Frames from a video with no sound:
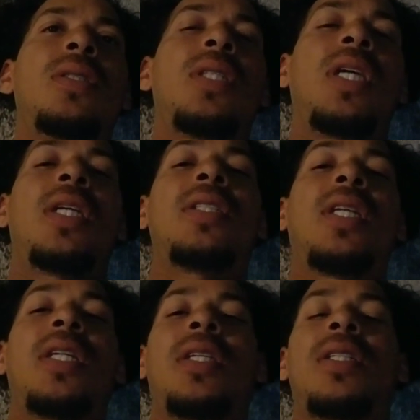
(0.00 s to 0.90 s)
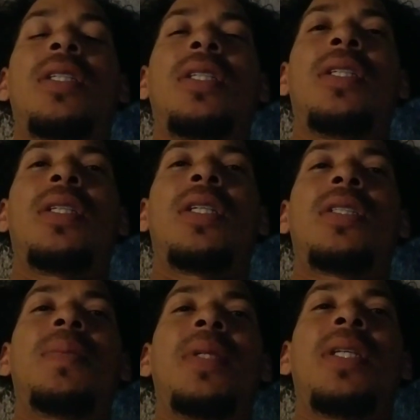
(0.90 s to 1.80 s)
can't technically
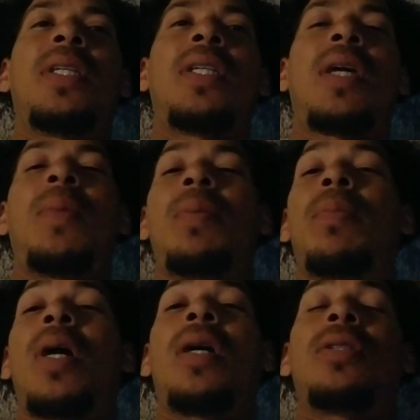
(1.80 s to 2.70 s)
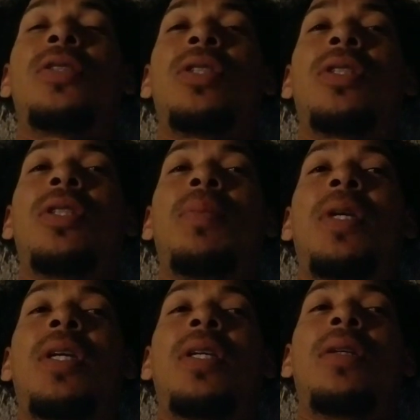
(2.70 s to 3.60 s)
explain how many miles you're gonna
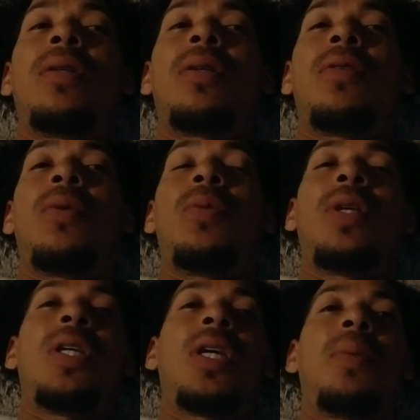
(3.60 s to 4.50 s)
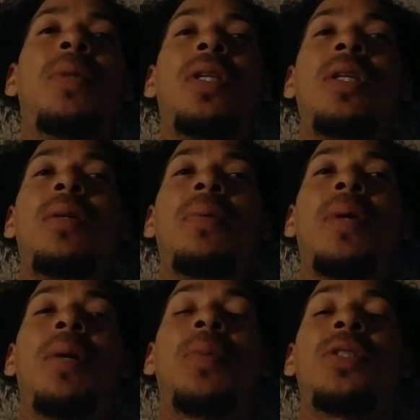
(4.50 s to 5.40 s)
make a week, how
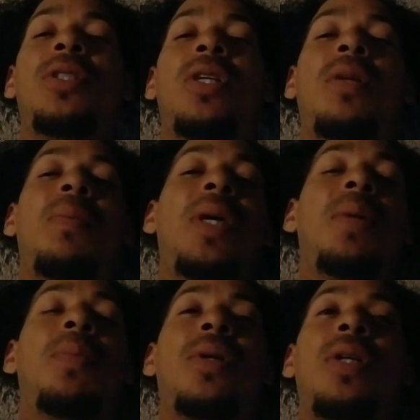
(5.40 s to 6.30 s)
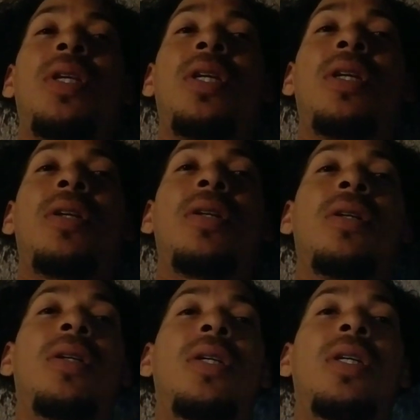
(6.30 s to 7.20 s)
much you're gonna make per year,
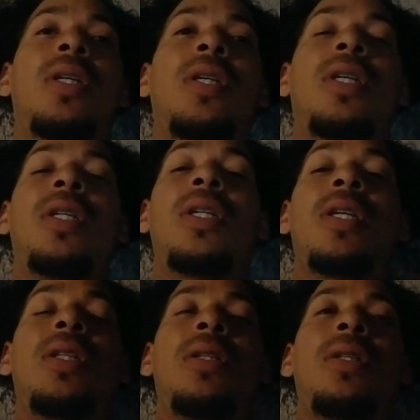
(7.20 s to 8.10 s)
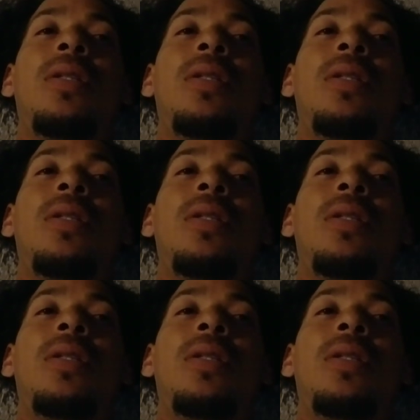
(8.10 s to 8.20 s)
nothing.